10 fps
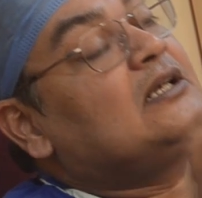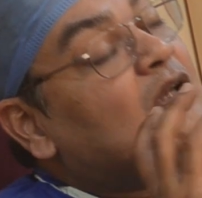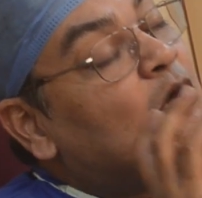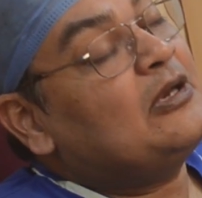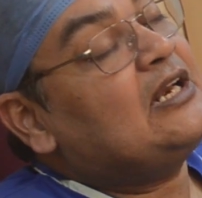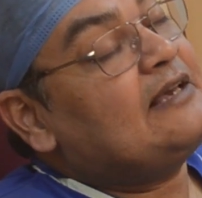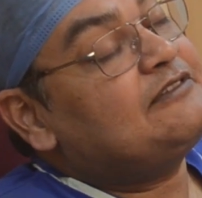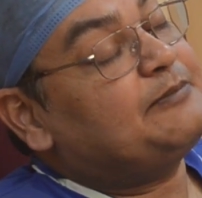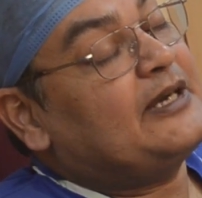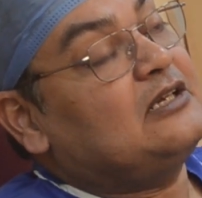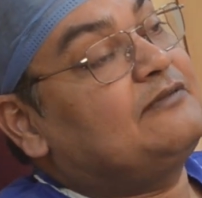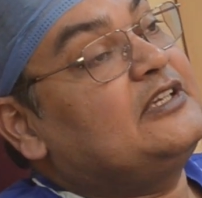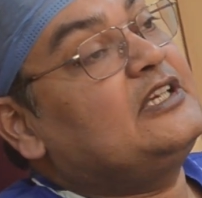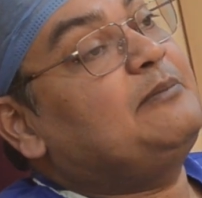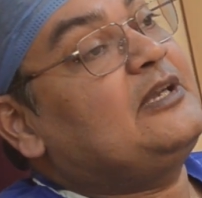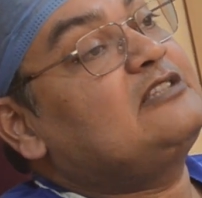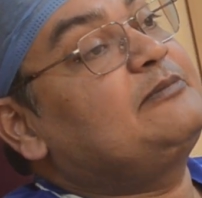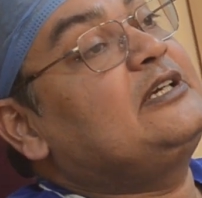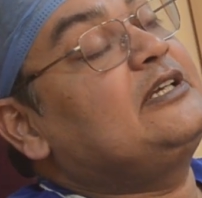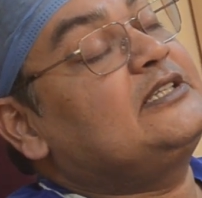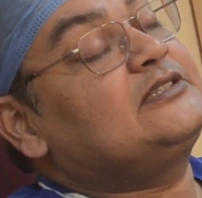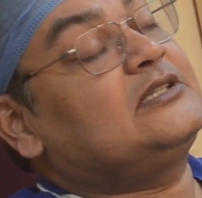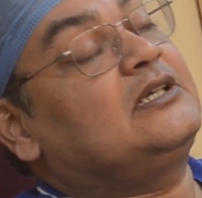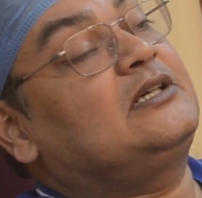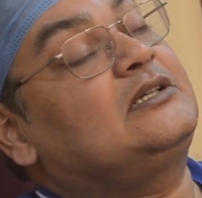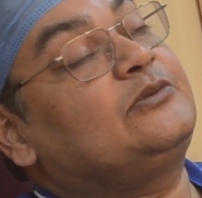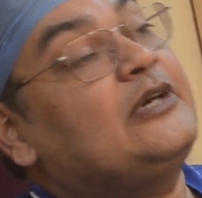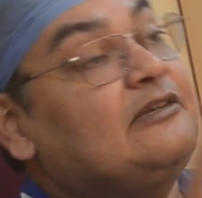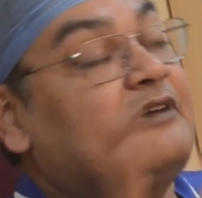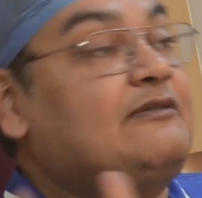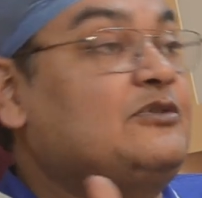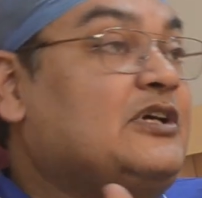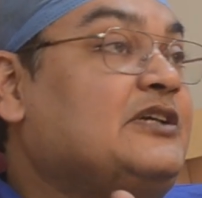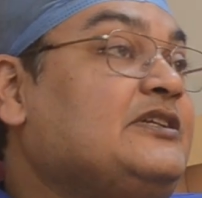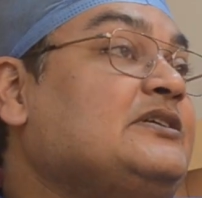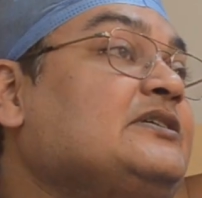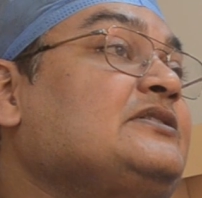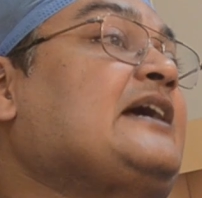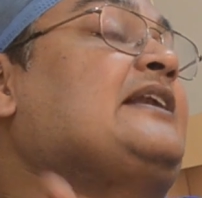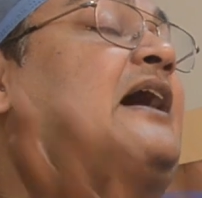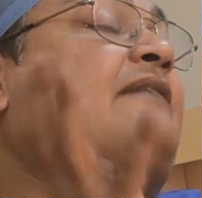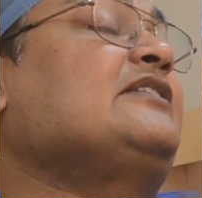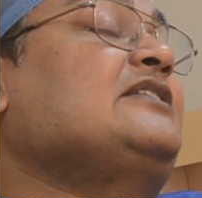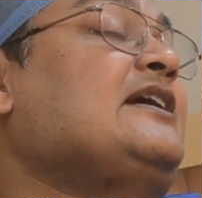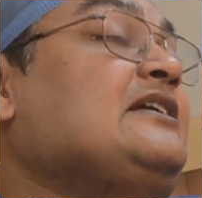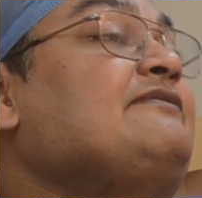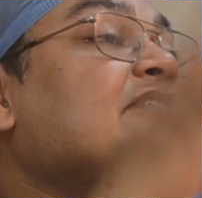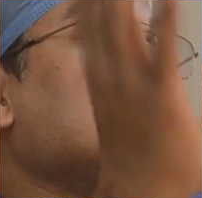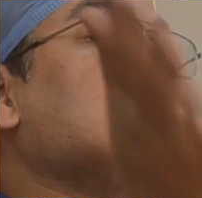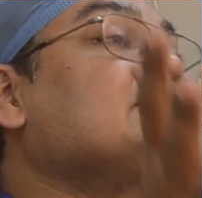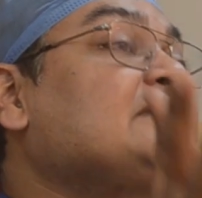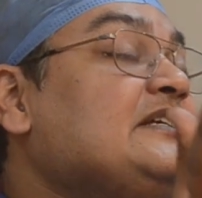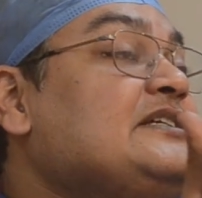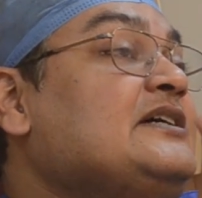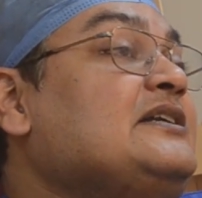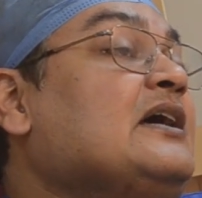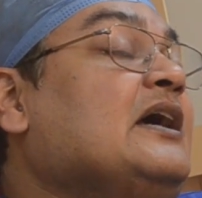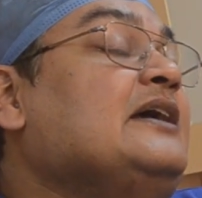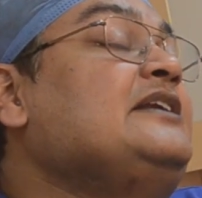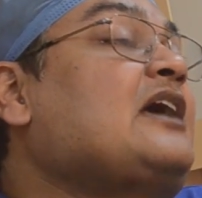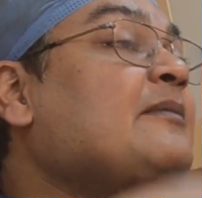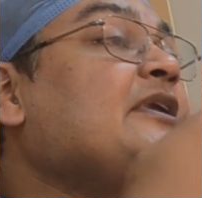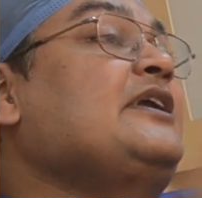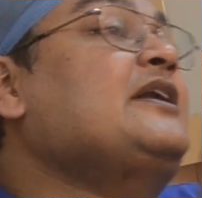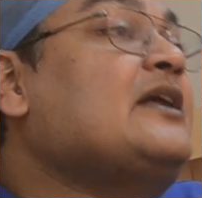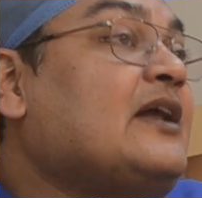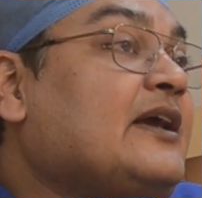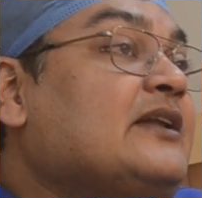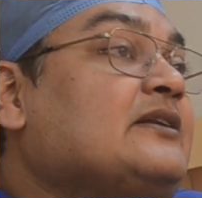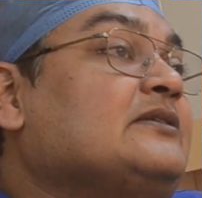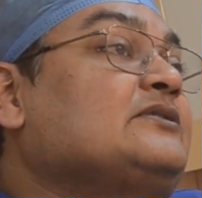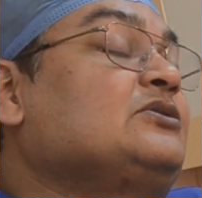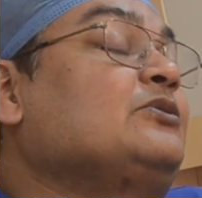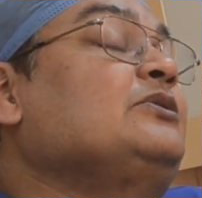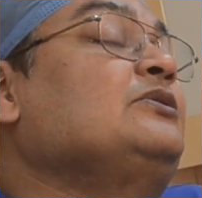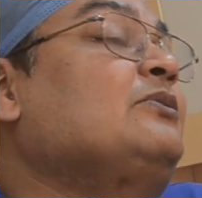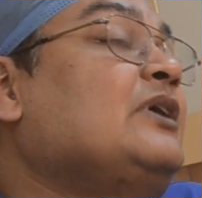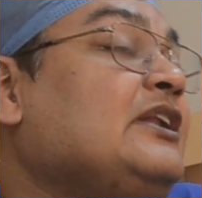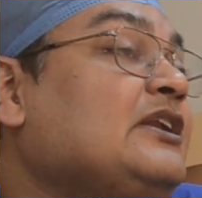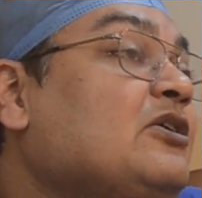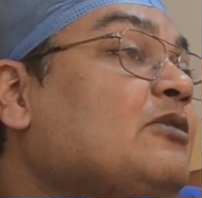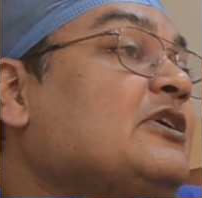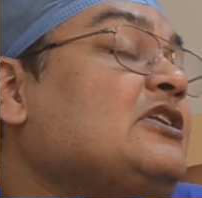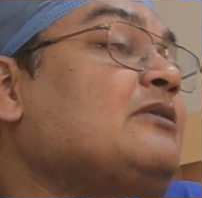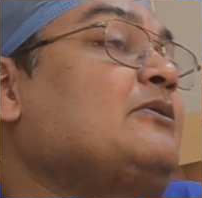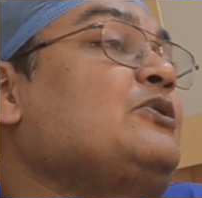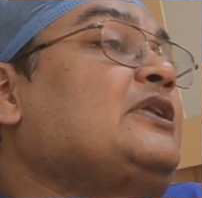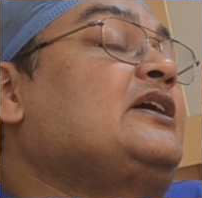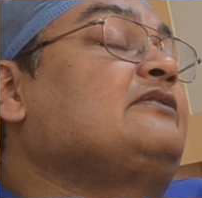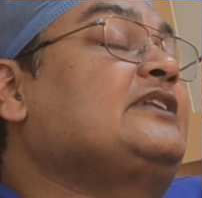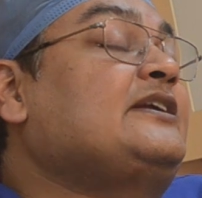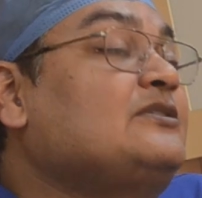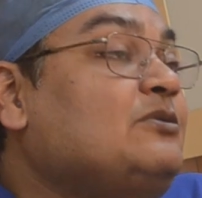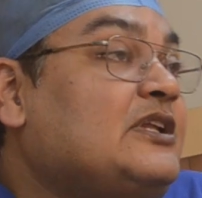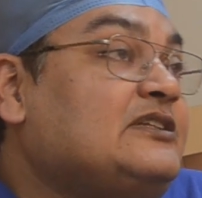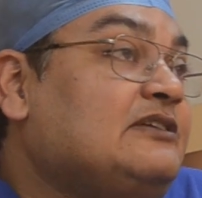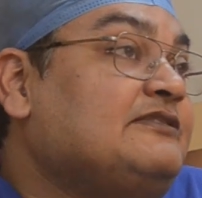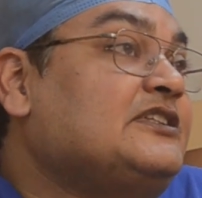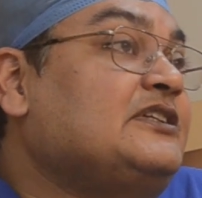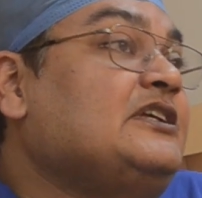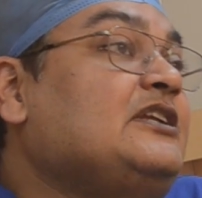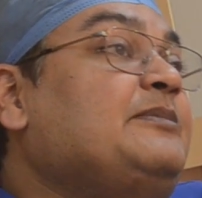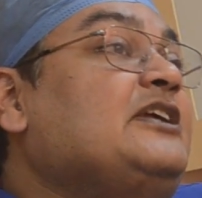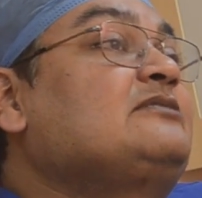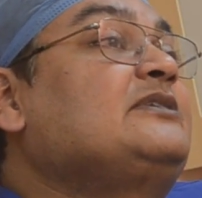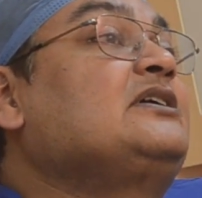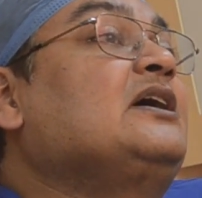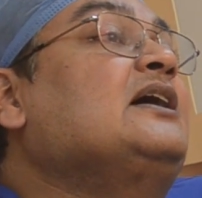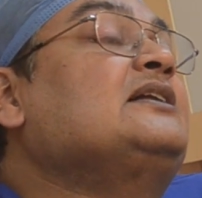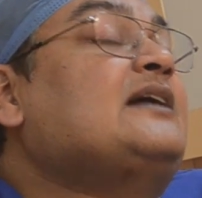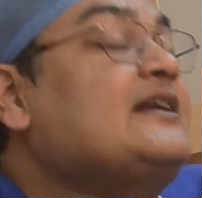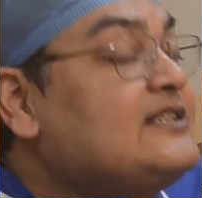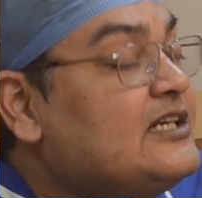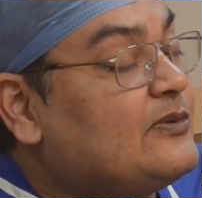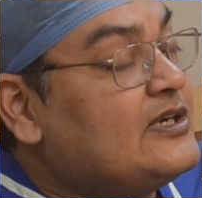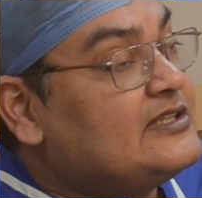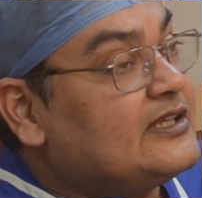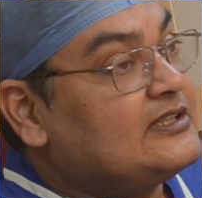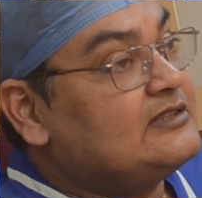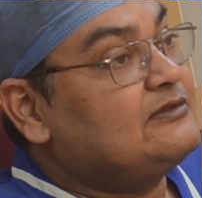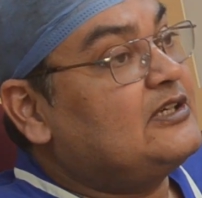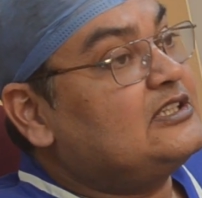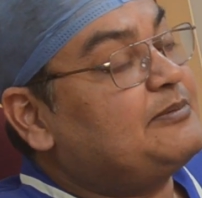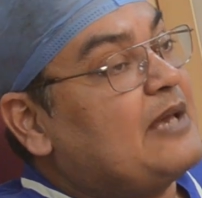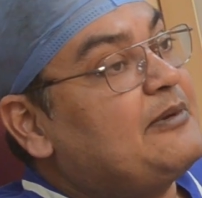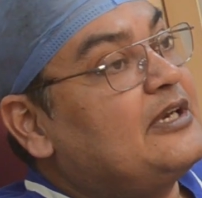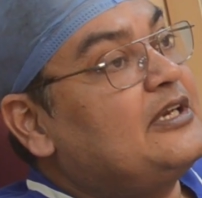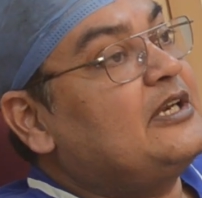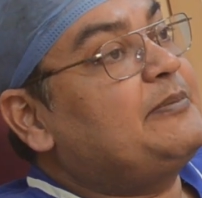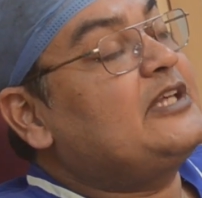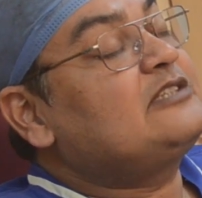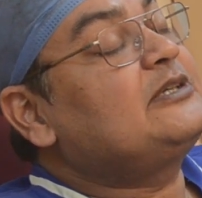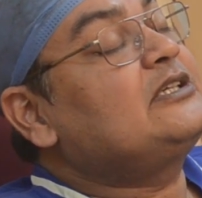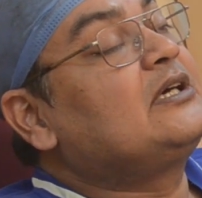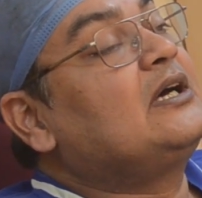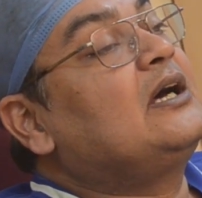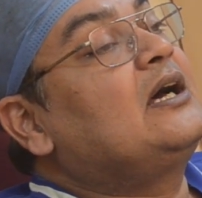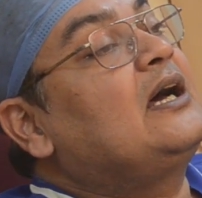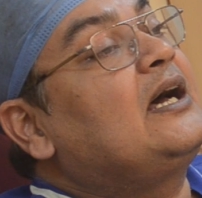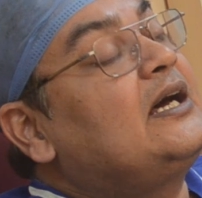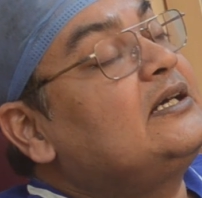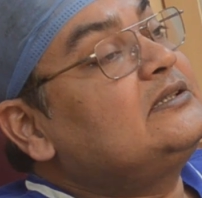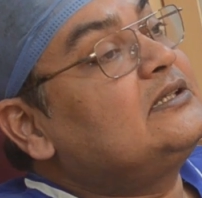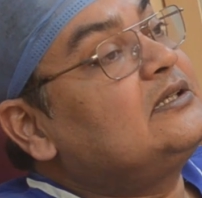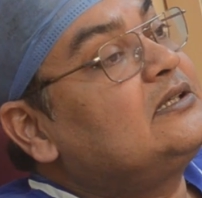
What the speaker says: normal lifespan of knee replacement is 25 to 30 years, and after that, if it is needed, it can be redone again. So one need not bother about that. That is known as revision knee replacement. That is equally successful as primary knee replacement. And